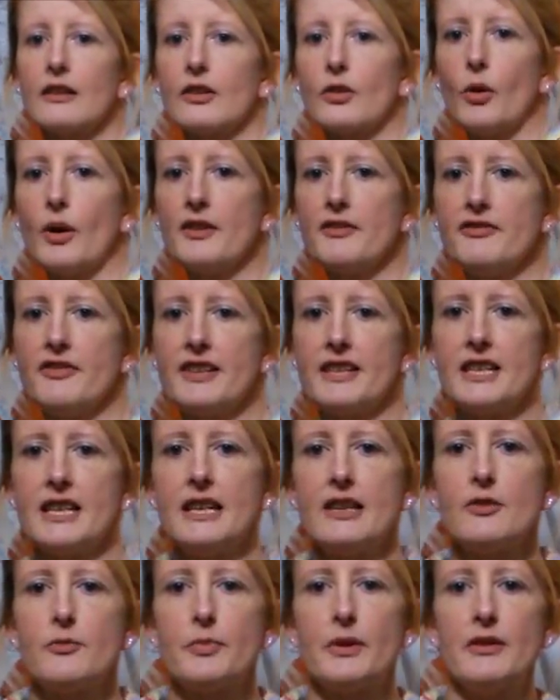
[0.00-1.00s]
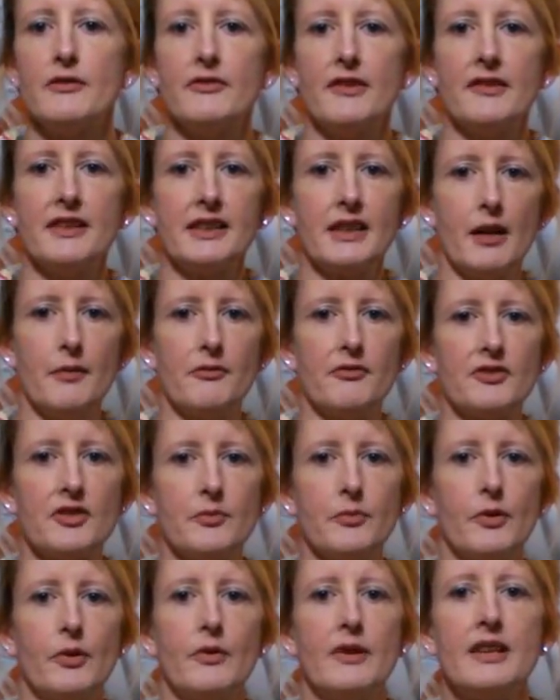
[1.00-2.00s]
Quite fitted but very
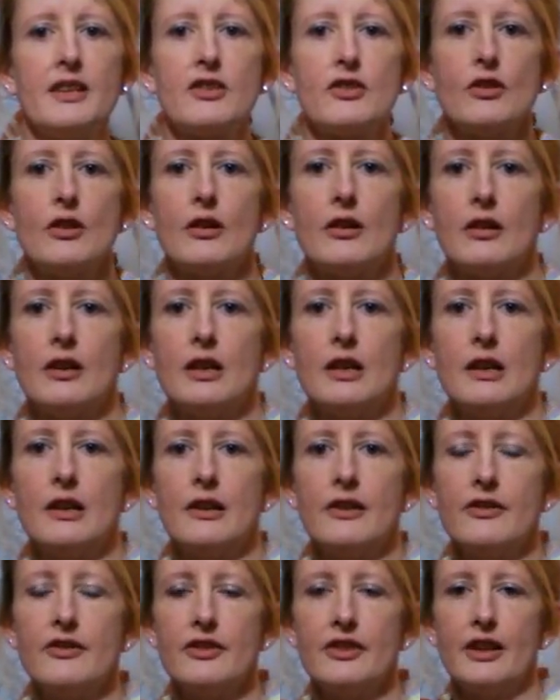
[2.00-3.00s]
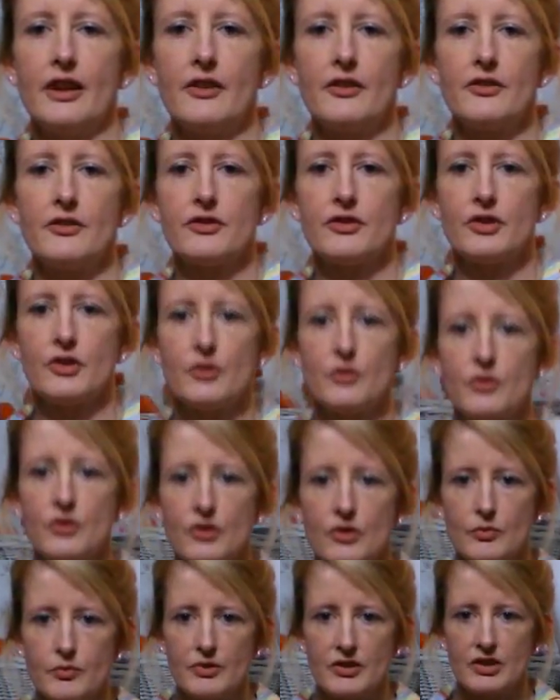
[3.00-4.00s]
comfortable. It's not, you know, too
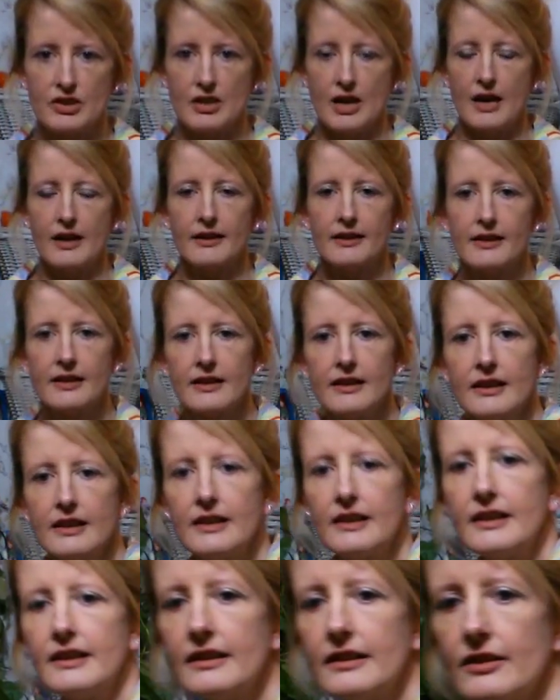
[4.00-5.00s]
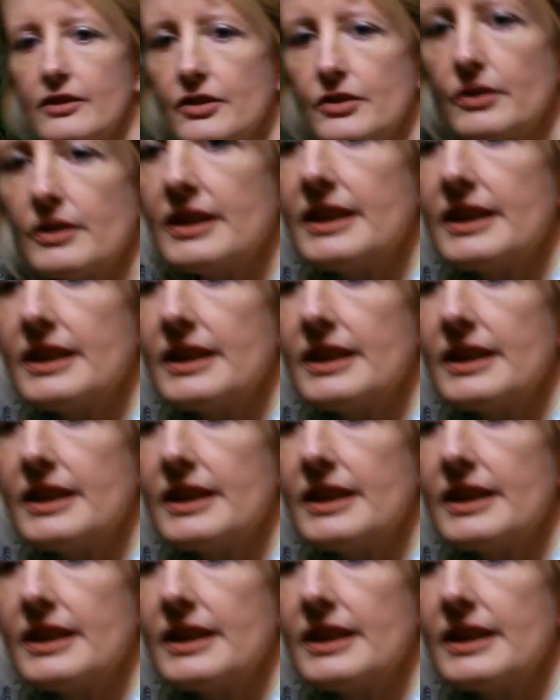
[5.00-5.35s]
super snug, as you